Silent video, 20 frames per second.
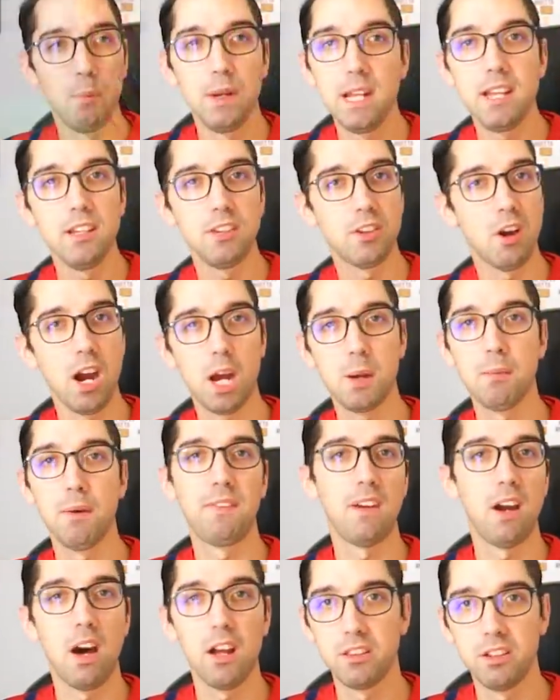we didn't talk about
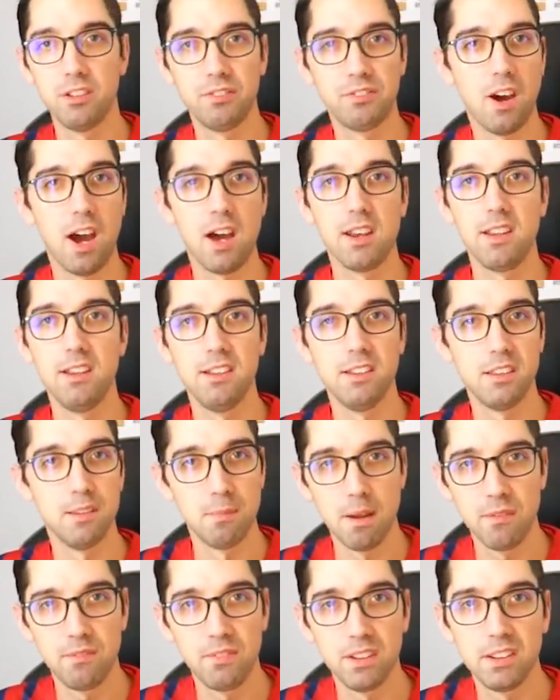the Ansu Fatis, the
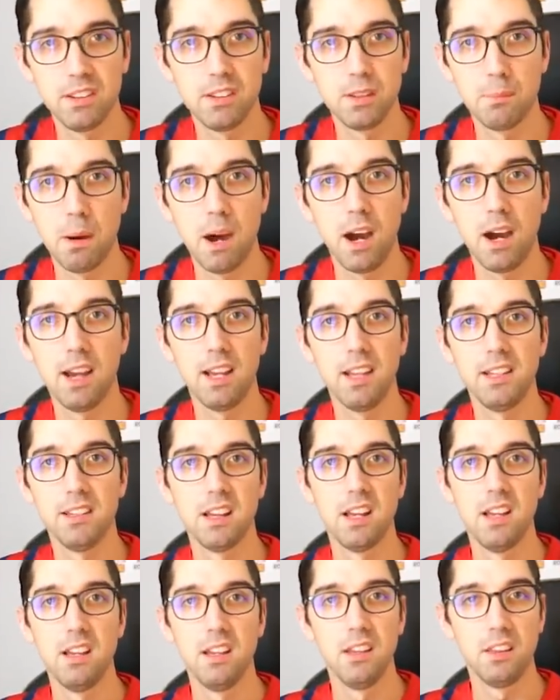Memphis Depays,
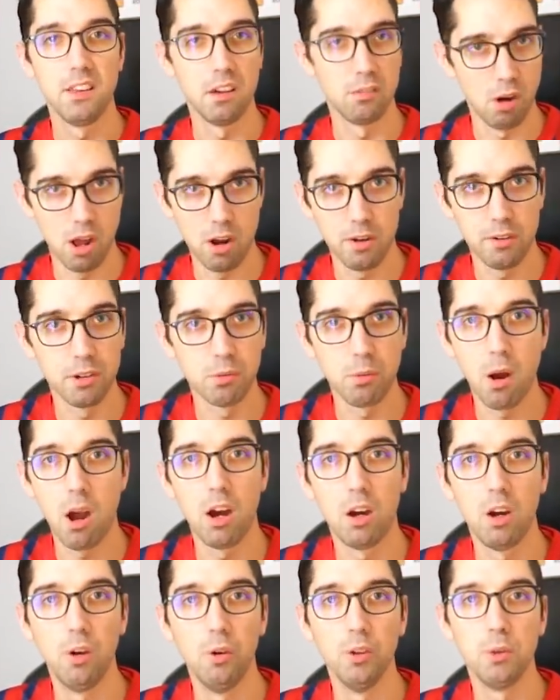the Ronald
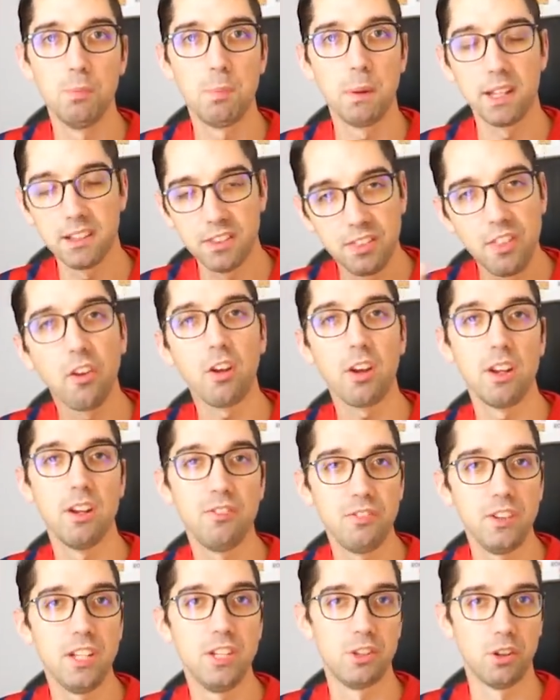Araujos, because they're going to
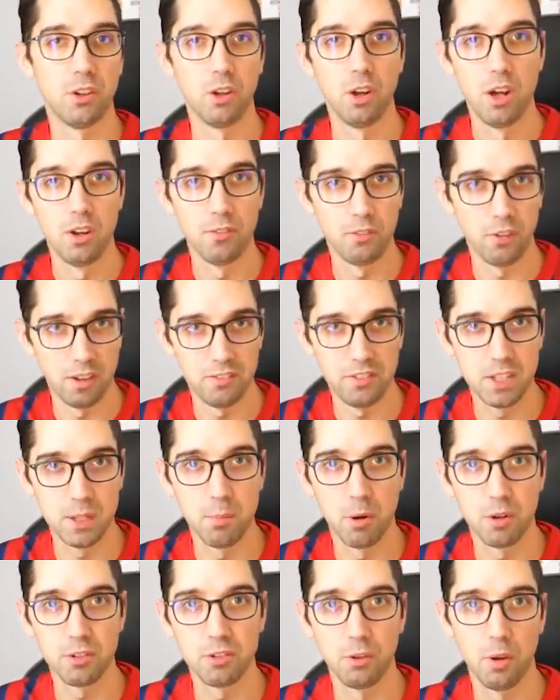feature for FC
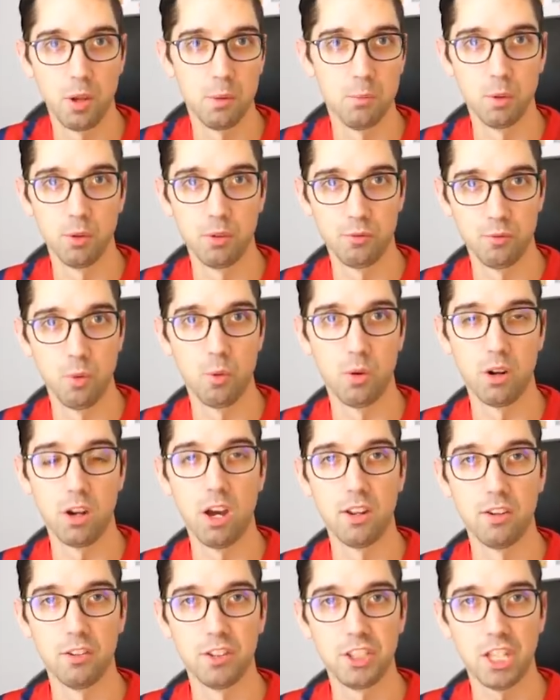Barcelona moving forward
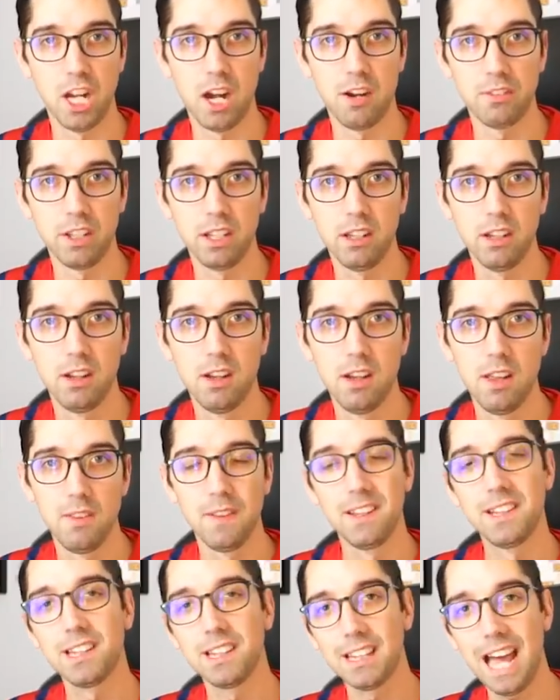under Xavi.
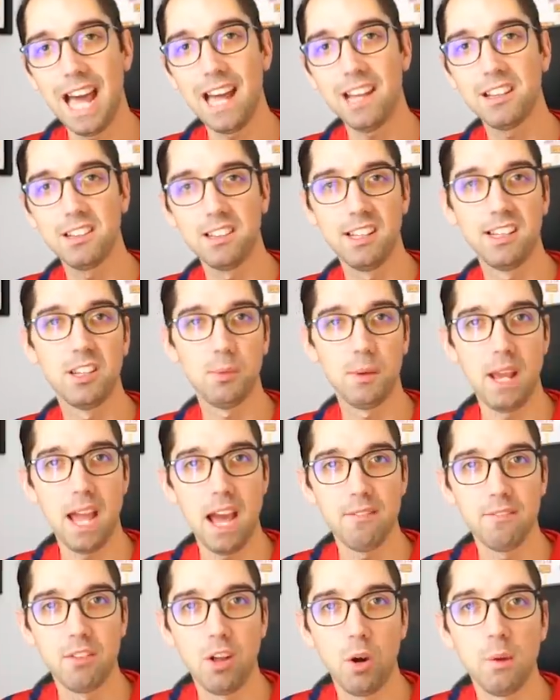This last list we
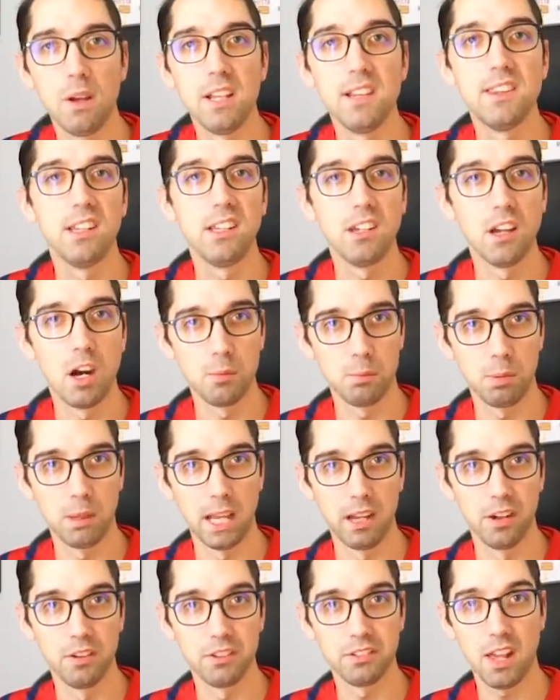have, though, is the young
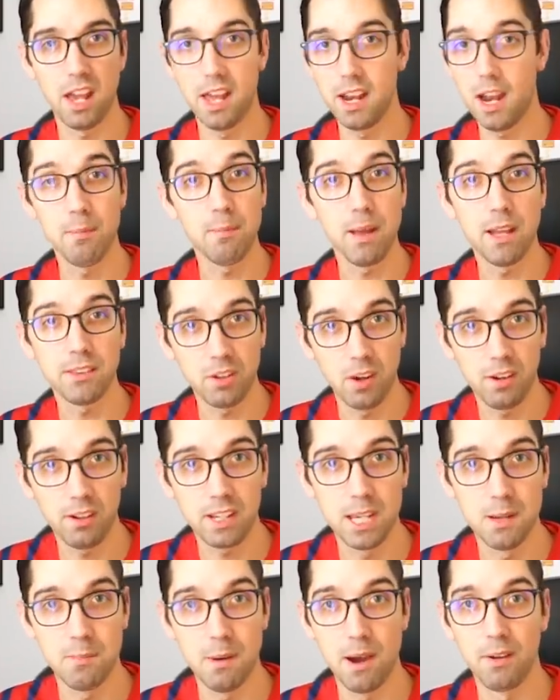players. And I'm not
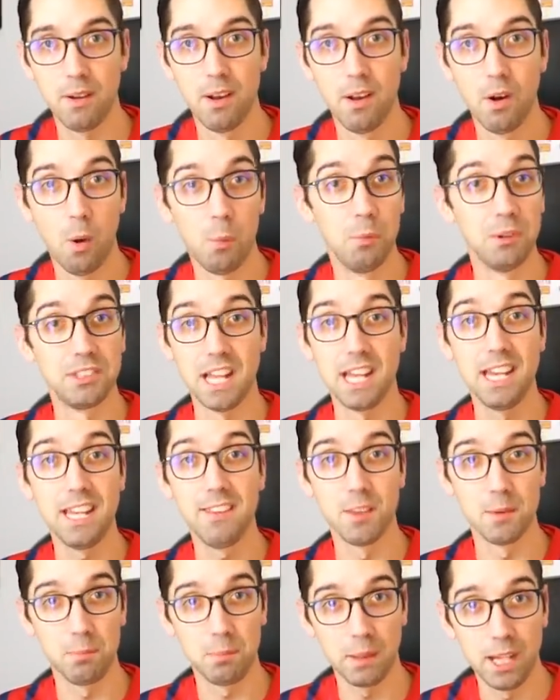talking about almost any
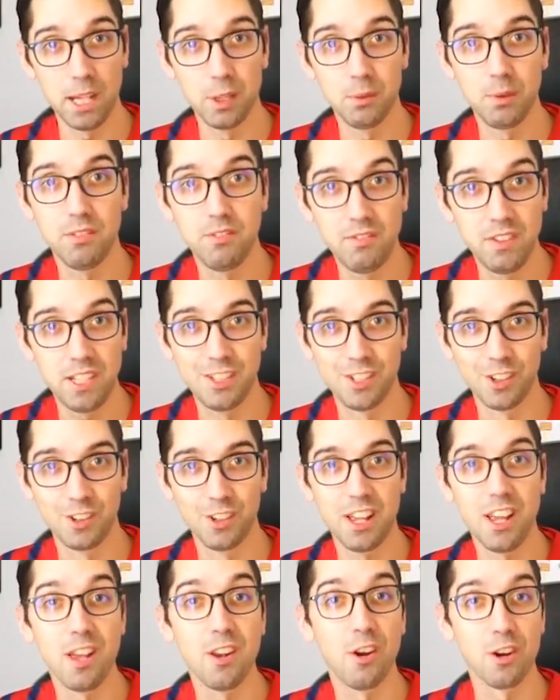of the players we
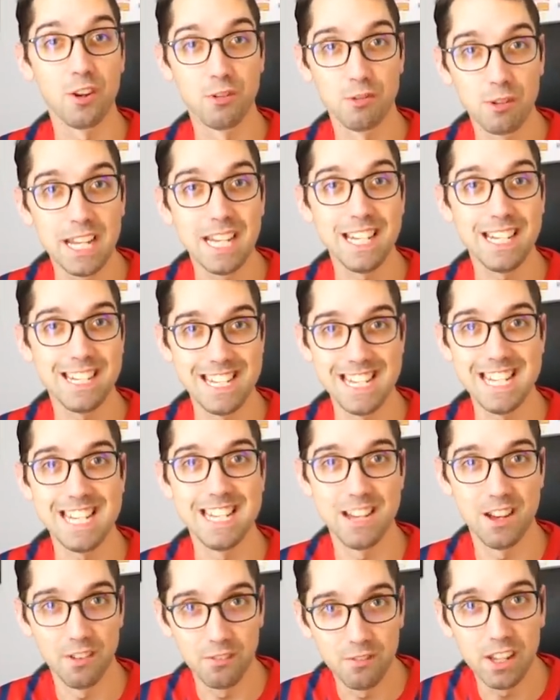featured in our Dream
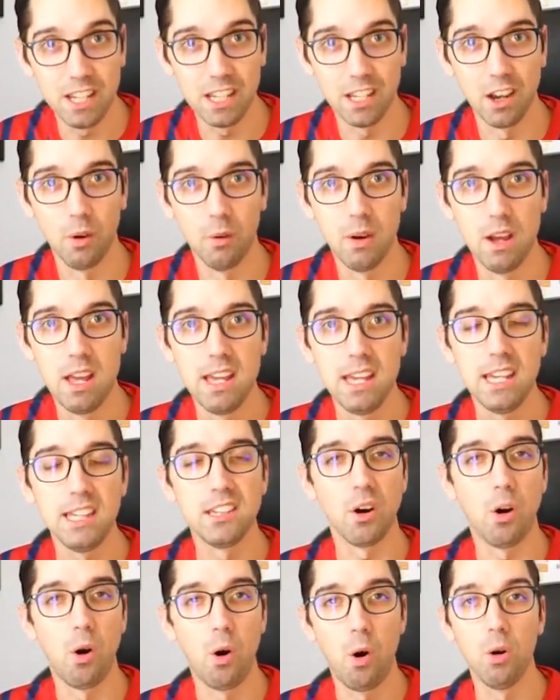Team video.
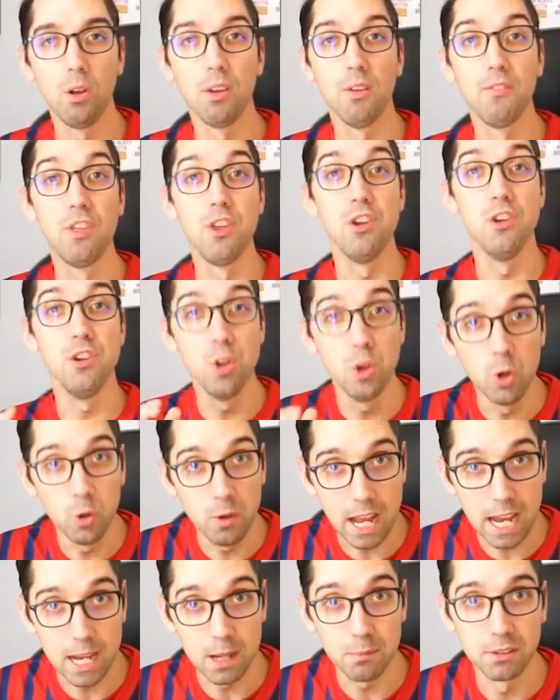It's all of the new
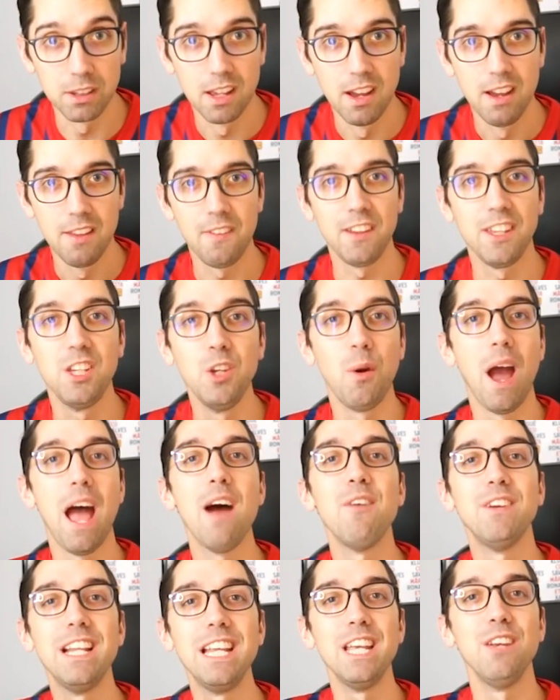names that you
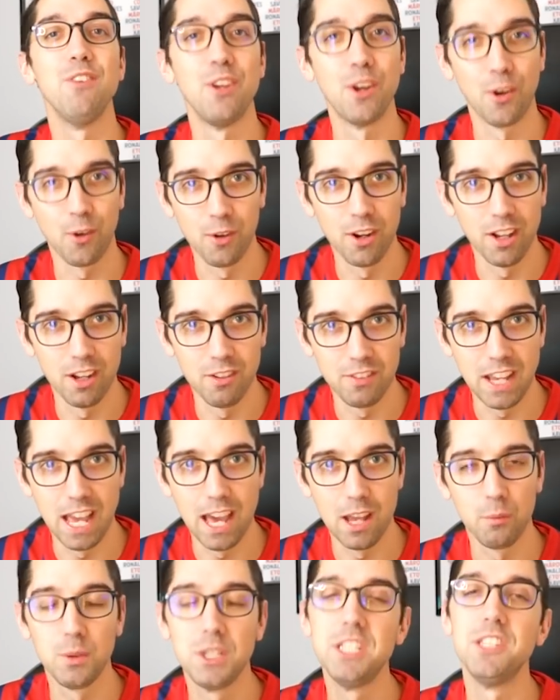haven't even heard of
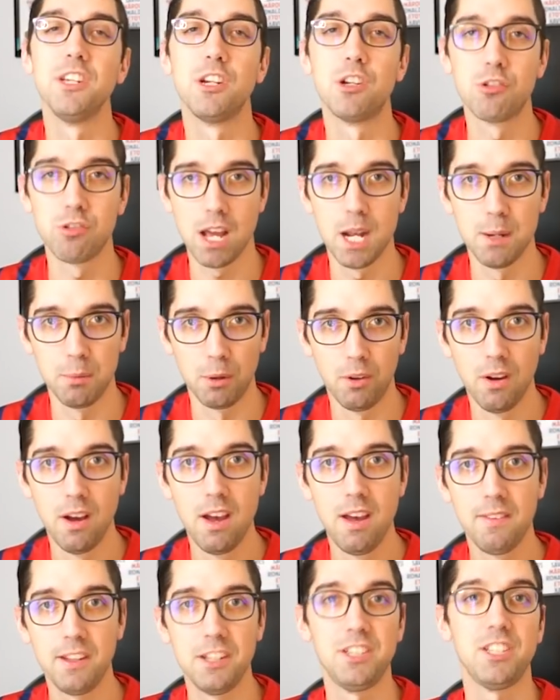yet, which is incredible
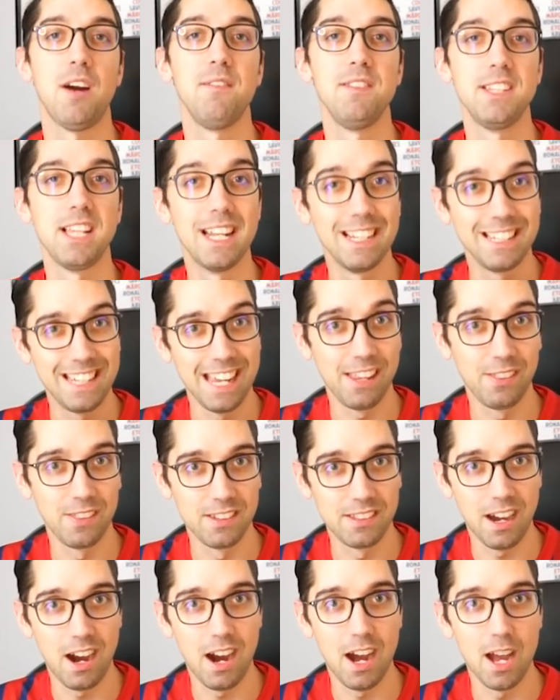that Xavi's going to take the
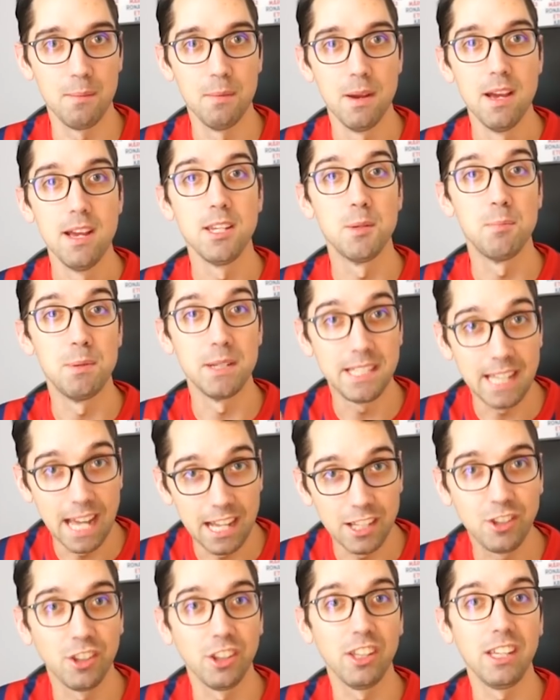time to
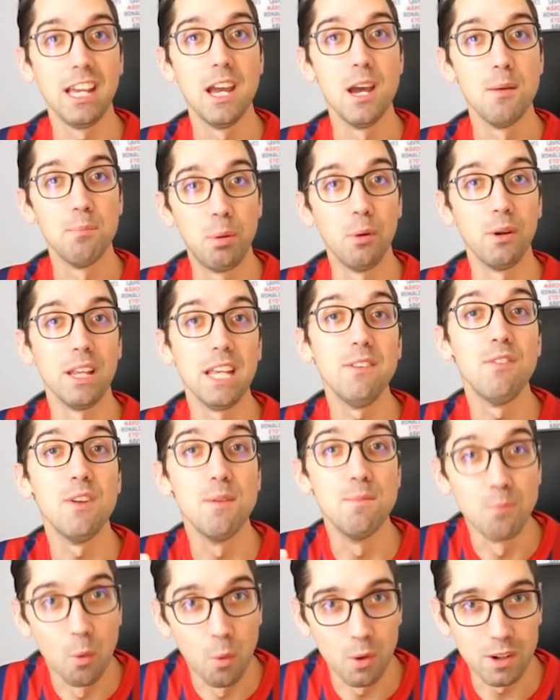potentially put
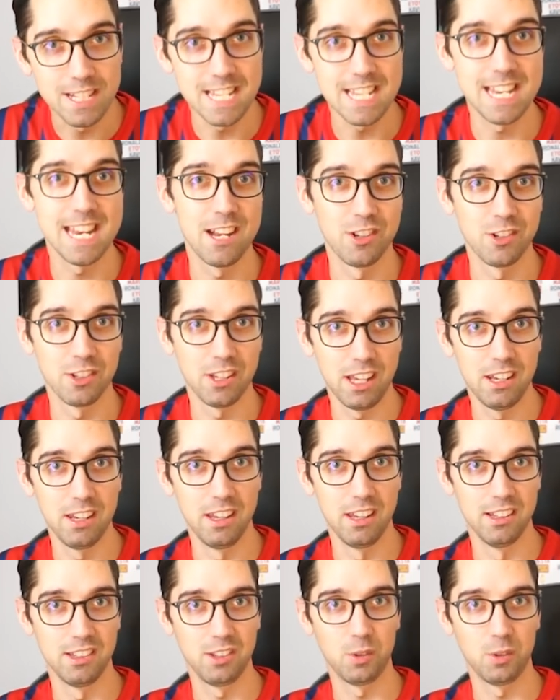even more teenagers into the